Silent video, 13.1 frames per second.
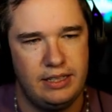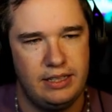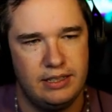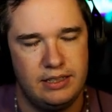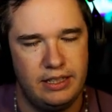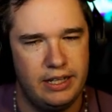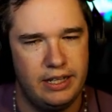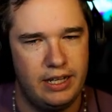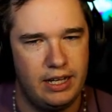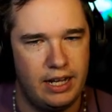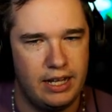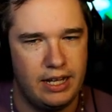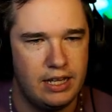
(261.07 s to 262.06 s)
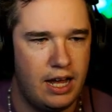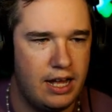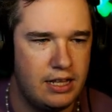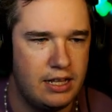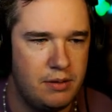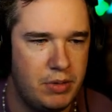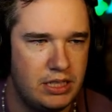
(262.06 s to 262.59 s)
Yeah, I
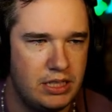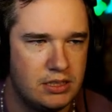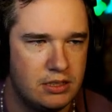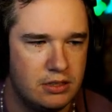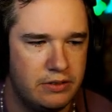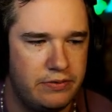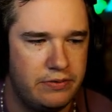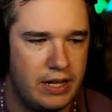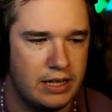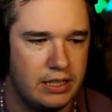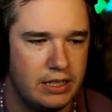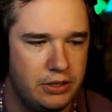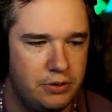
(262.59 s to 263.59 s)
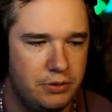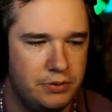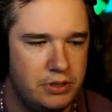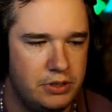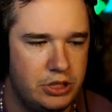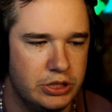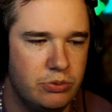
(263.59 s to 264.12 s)
think based on the fact that you
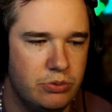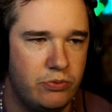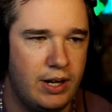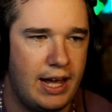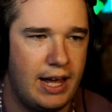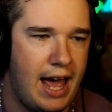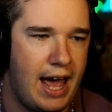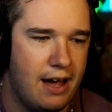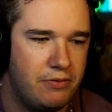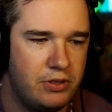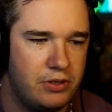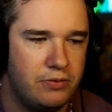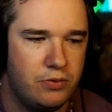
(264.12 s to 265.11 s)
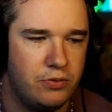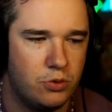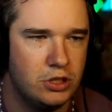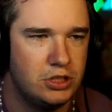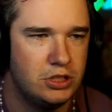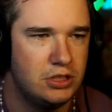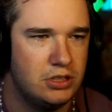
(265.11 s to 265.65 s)
just have to
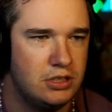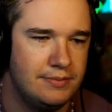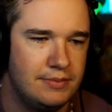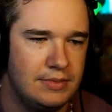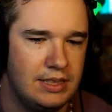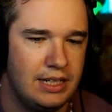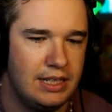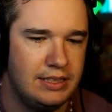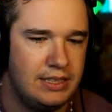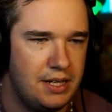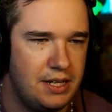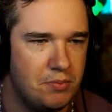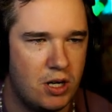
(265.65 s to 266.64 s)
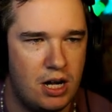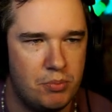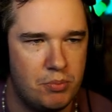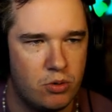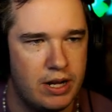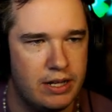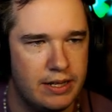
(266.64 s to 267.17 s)
force a team comp
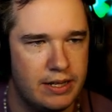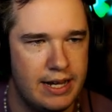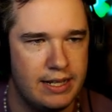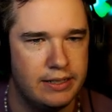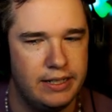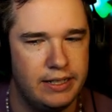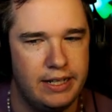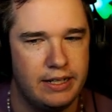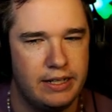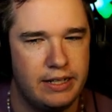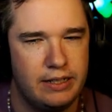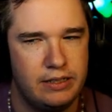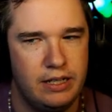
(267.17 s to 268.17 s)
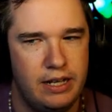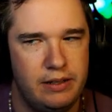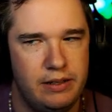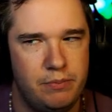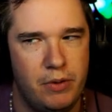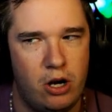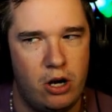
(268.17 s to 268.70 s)
around that, it
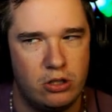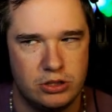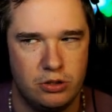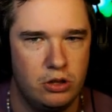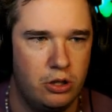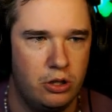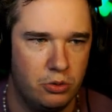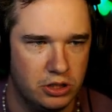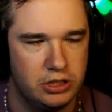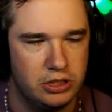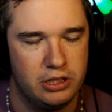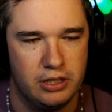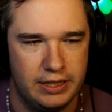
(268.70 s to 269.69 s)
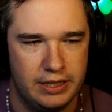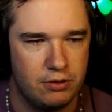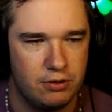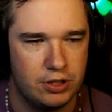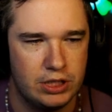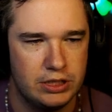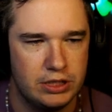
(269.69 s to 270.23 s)
also lowers her in that
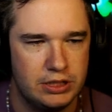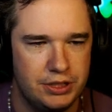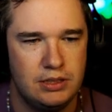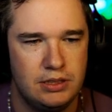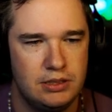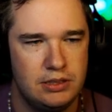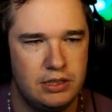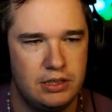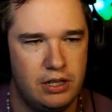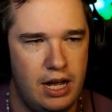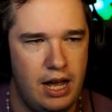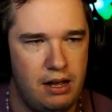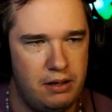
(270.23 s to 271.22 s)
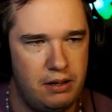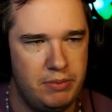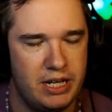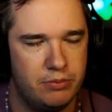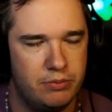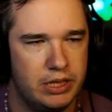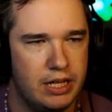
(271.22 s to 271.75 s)
regard too. So I'm
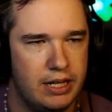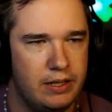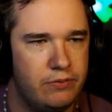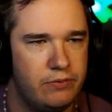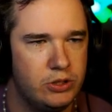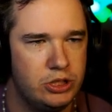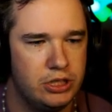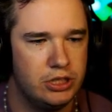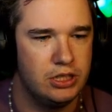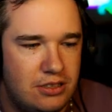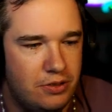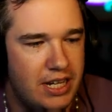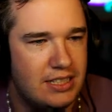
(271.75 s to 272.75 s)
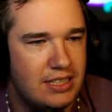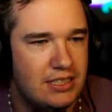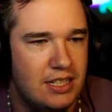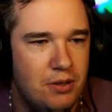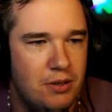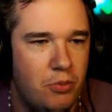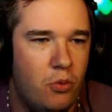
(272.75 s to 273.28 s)
down with A for sure. So
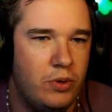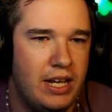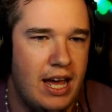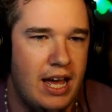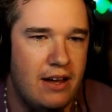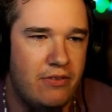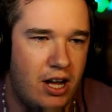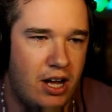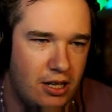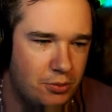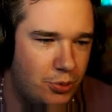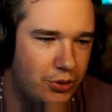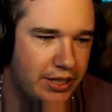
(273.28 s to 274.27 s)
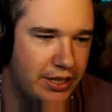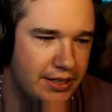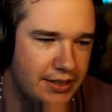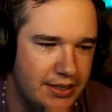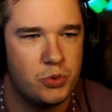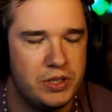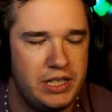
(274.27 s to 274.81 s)
next up, we have
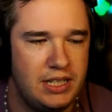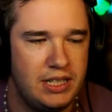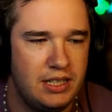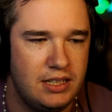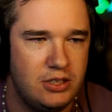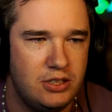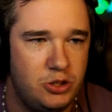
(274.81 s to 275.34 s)
Hollowpoint. 3,